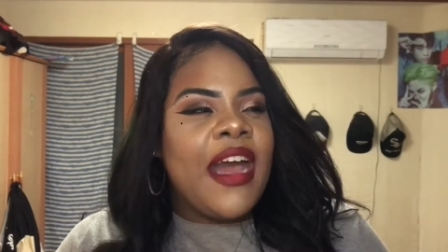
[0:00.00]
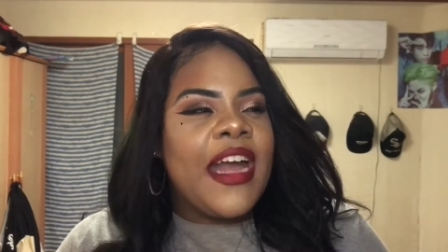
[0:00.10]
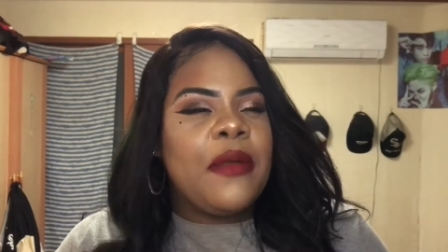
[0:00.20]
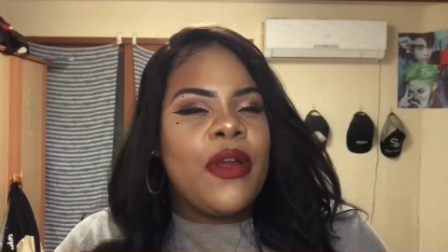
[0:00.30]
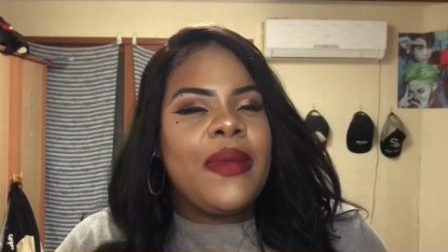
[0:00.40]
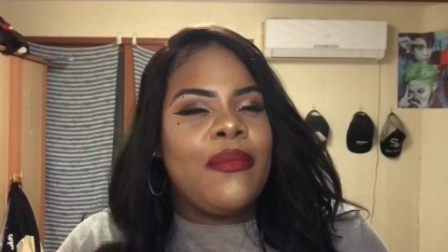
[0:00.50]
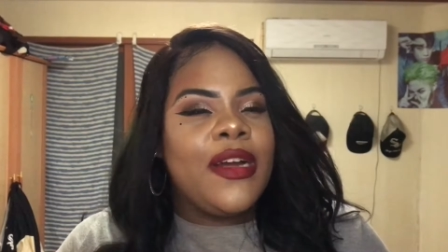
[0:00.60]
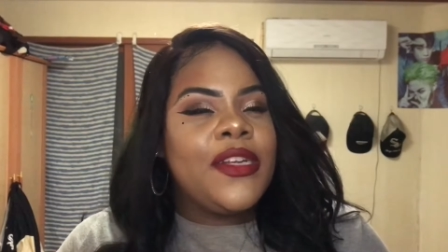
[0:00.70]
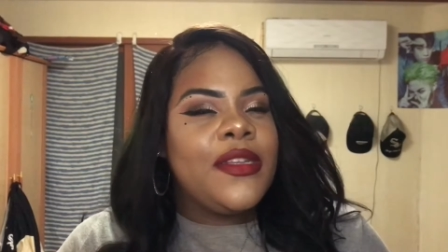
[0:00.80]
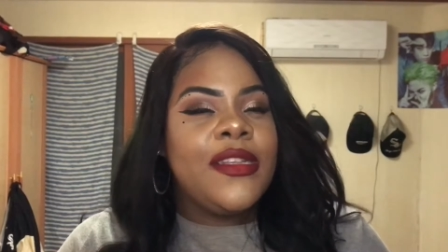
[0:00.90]
I could bring my
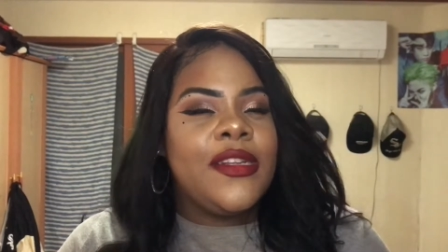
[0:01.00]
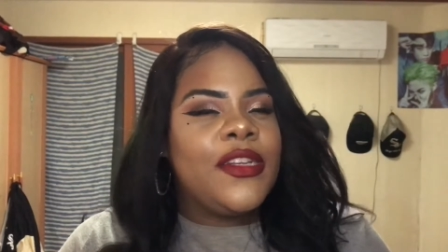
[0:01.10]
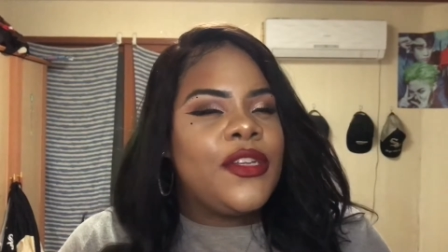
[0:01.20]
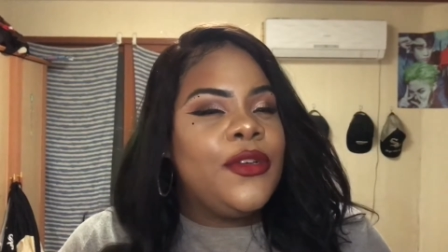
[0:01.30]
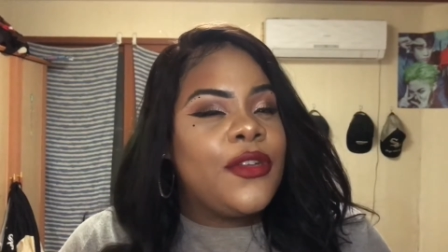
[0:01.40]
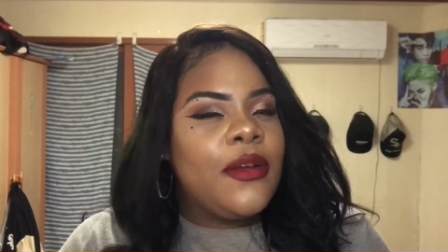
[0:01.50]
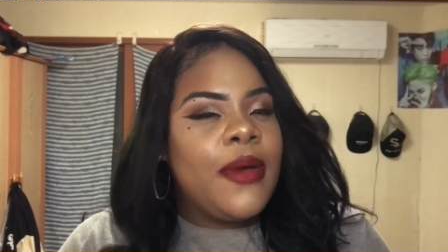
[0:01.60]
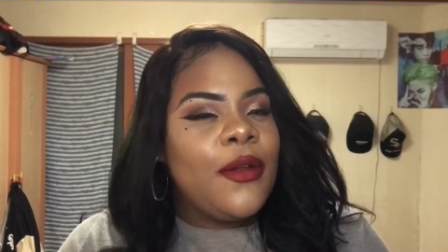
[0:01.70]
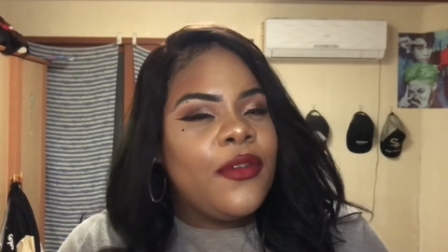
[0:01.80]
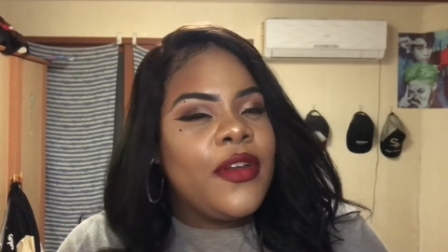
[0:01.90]
brushes and then just use her
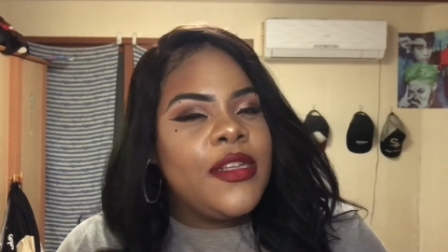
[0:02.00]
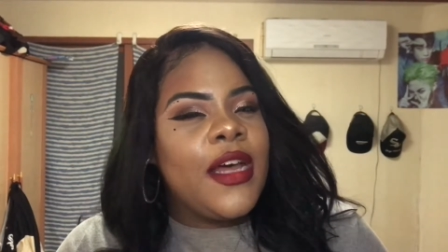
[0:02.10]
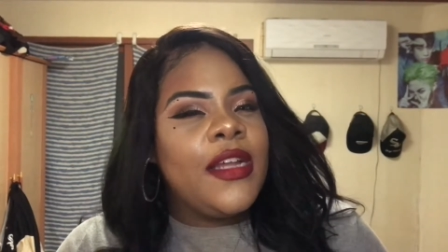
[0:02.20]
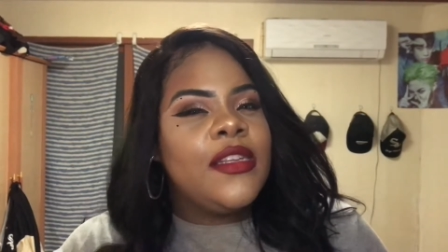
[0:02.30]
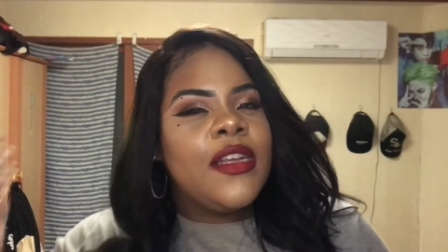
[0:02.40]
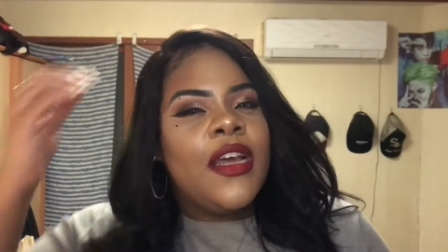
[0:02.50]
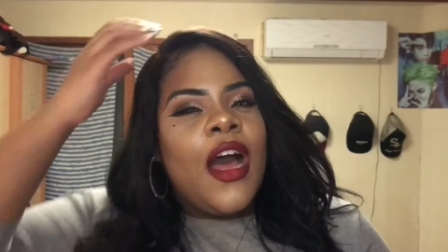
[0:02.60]
Modern Renaissance.